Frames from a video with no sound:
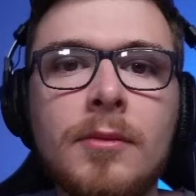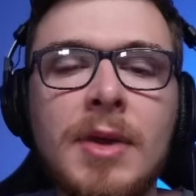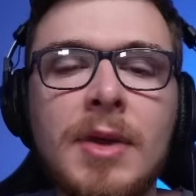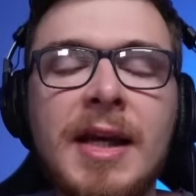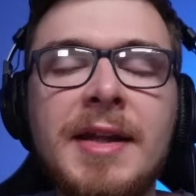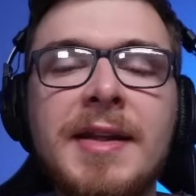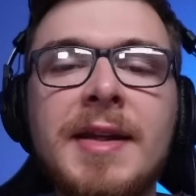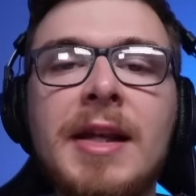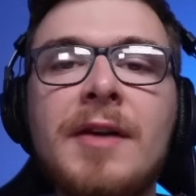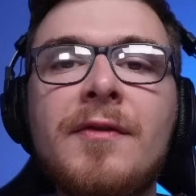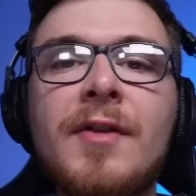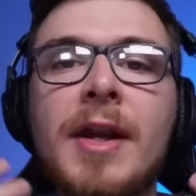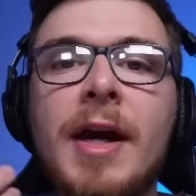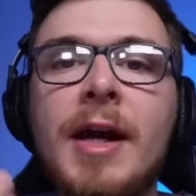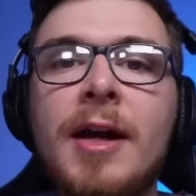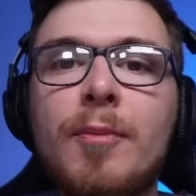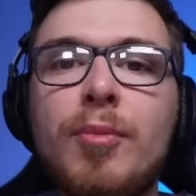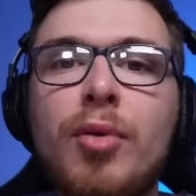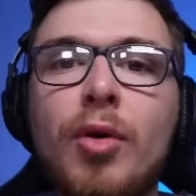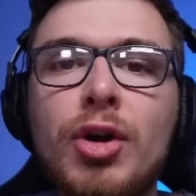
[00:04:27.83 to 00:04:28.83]
He delivered
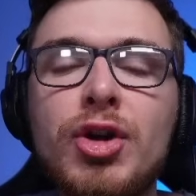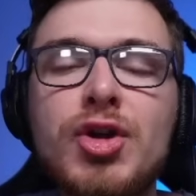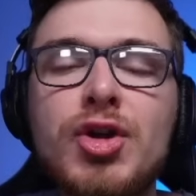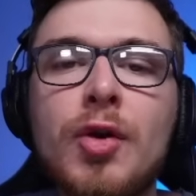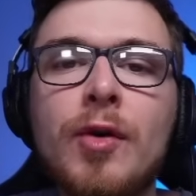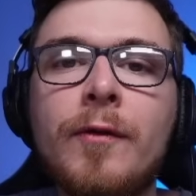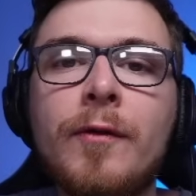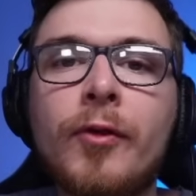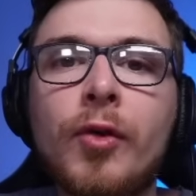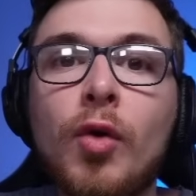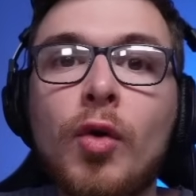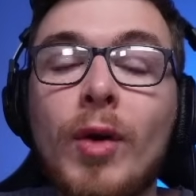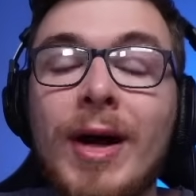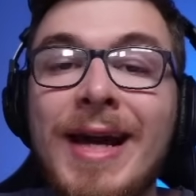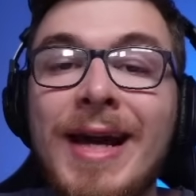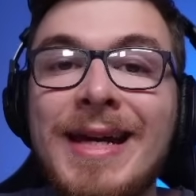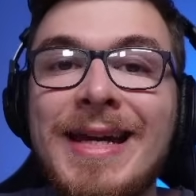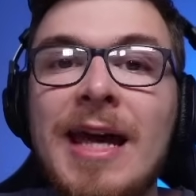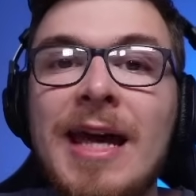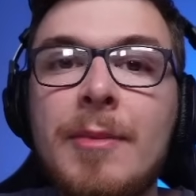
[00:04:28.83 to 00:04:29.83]
8 points overall
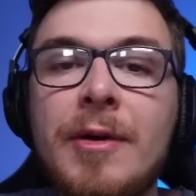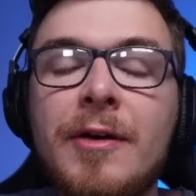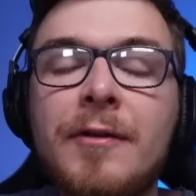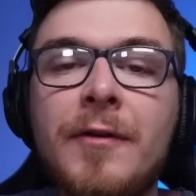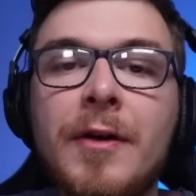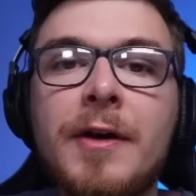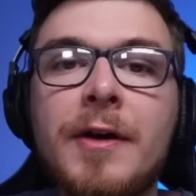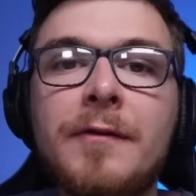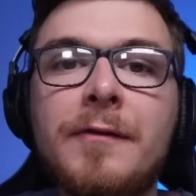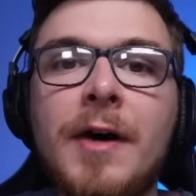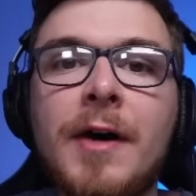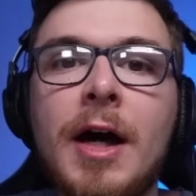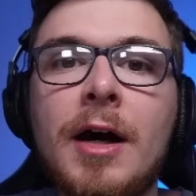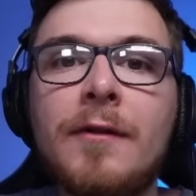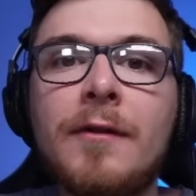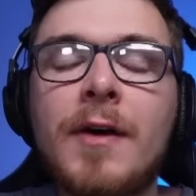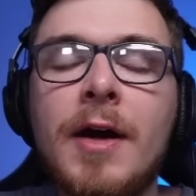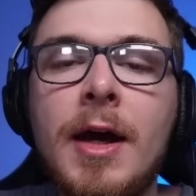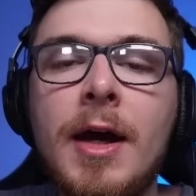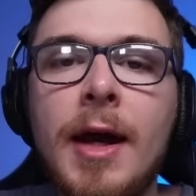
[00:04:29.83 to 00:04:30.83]
in Gameweek
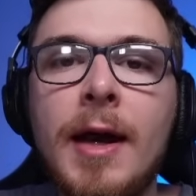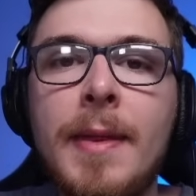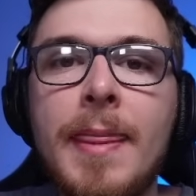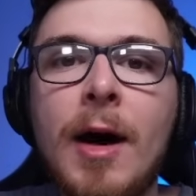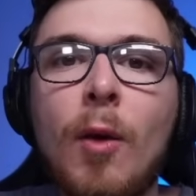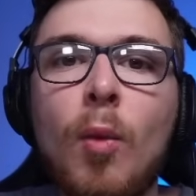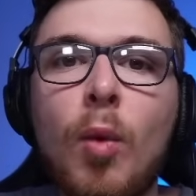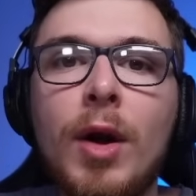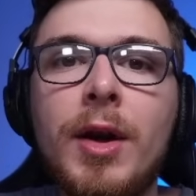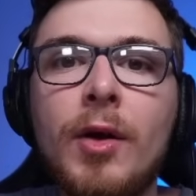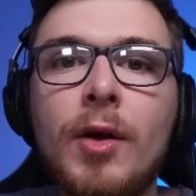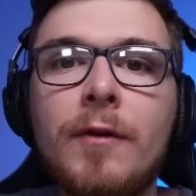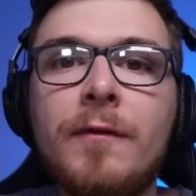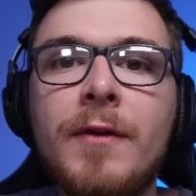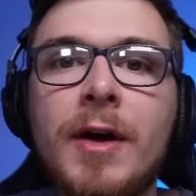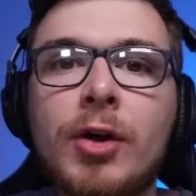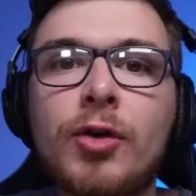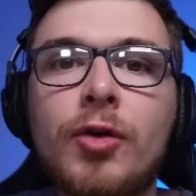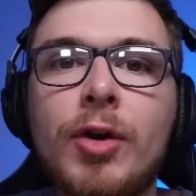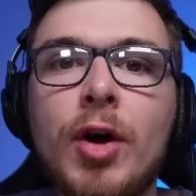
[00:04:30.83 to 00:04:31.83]
35 in that 1-0
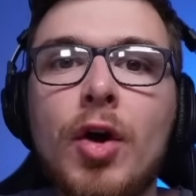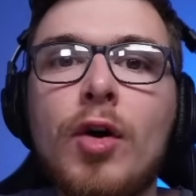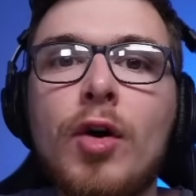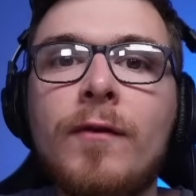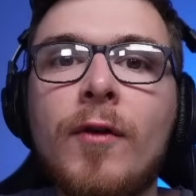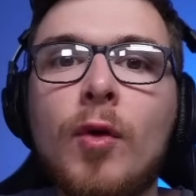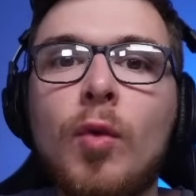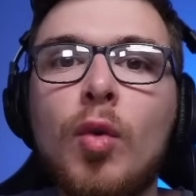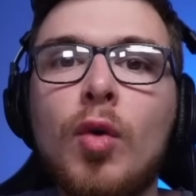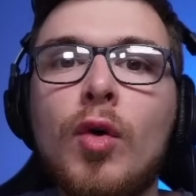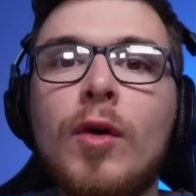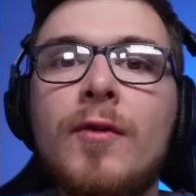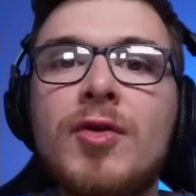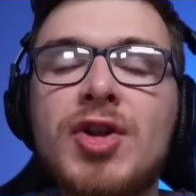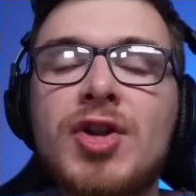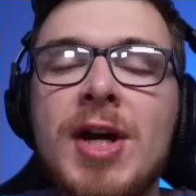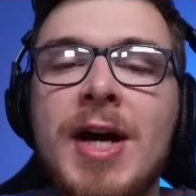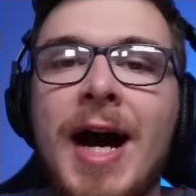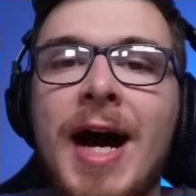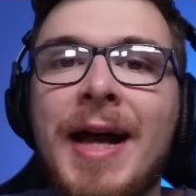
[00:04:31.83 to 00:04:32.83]
victory over
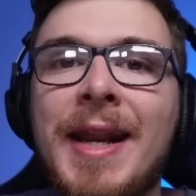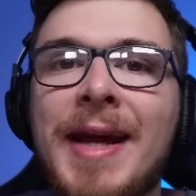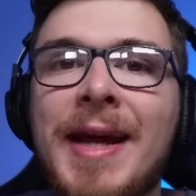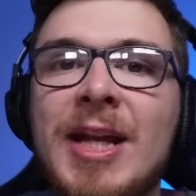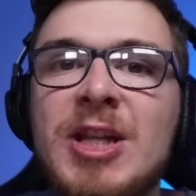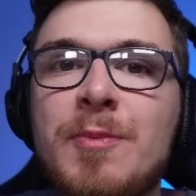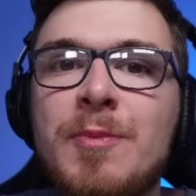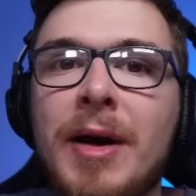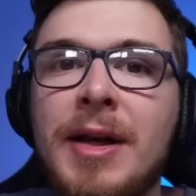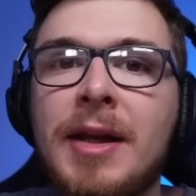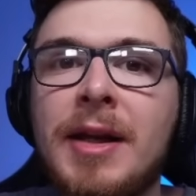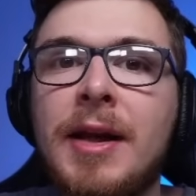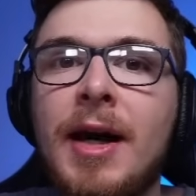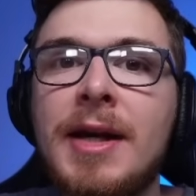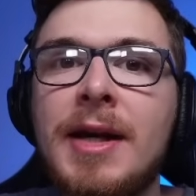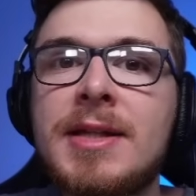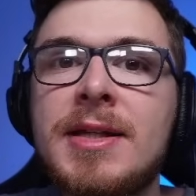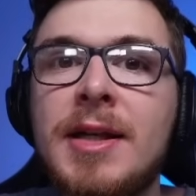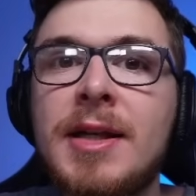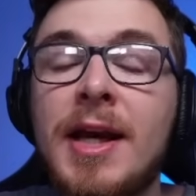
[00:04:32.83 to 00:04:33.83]
Wolves, and against Man
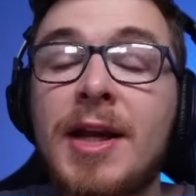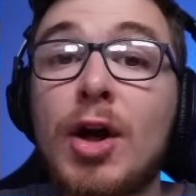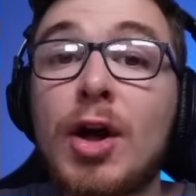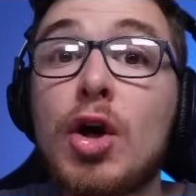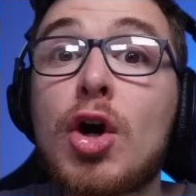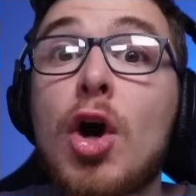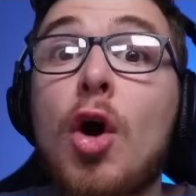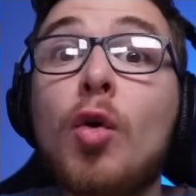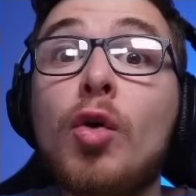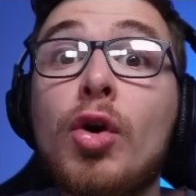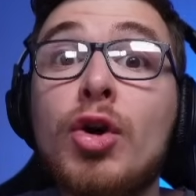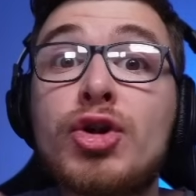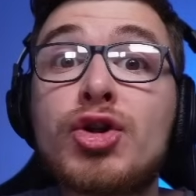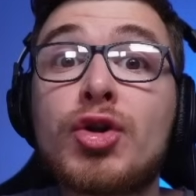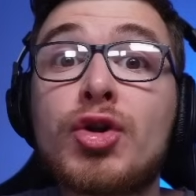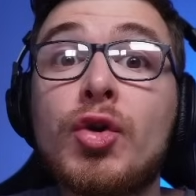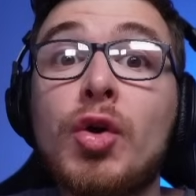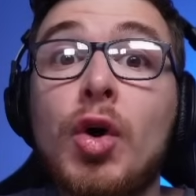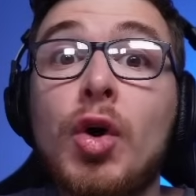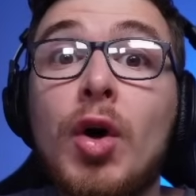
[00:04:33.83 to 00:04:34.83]
United in a goalless
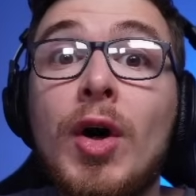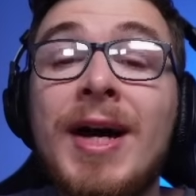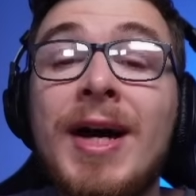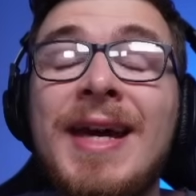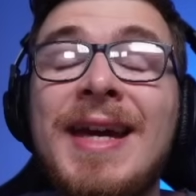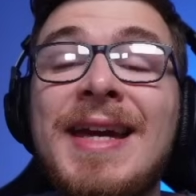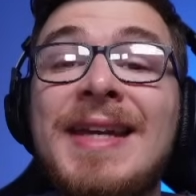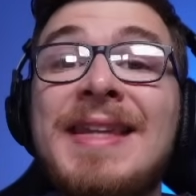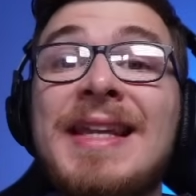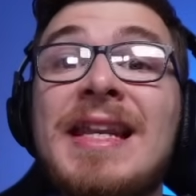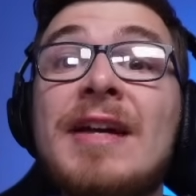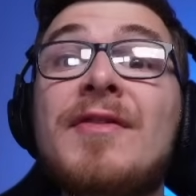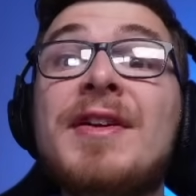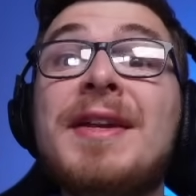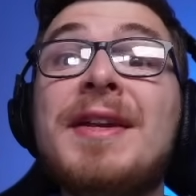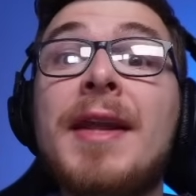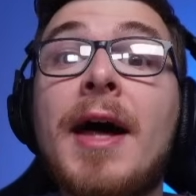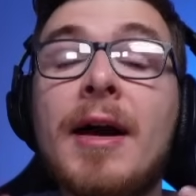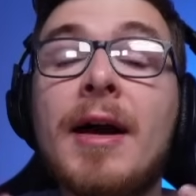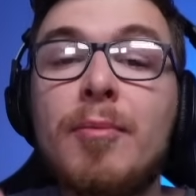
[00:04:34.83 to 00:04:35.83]
draw, he delivered
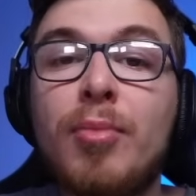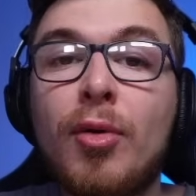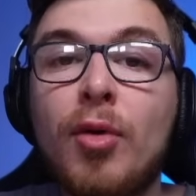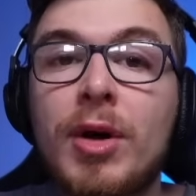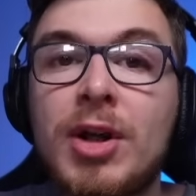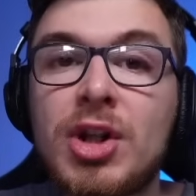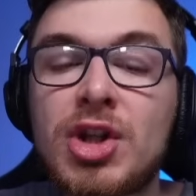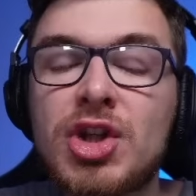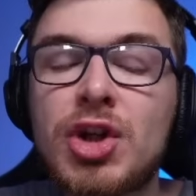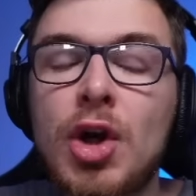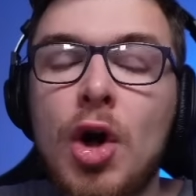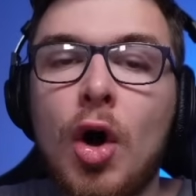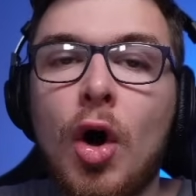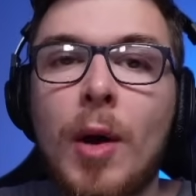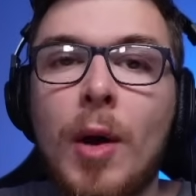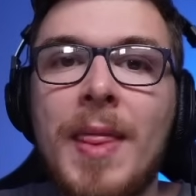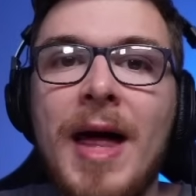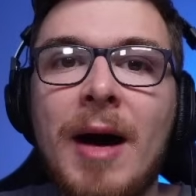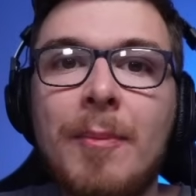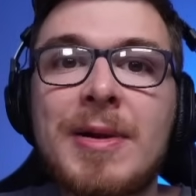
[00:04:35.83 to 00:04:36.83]
9 points
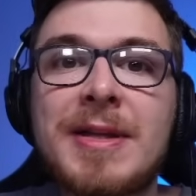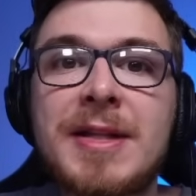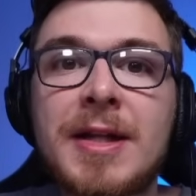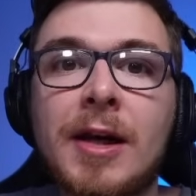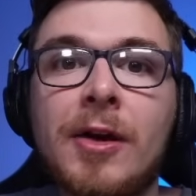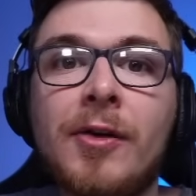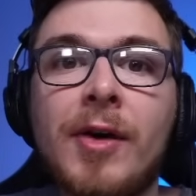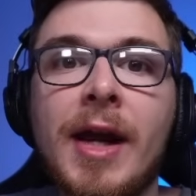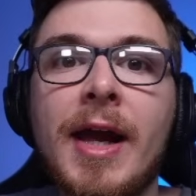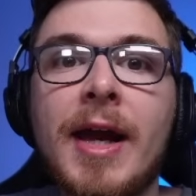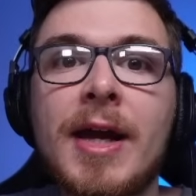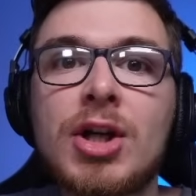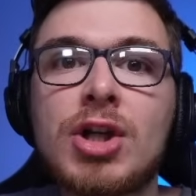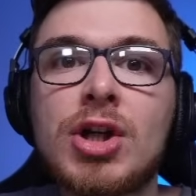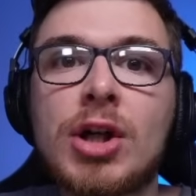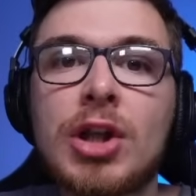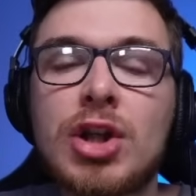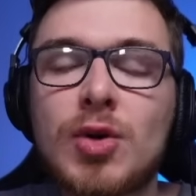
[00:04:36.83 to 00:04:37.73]
on that particular occasion.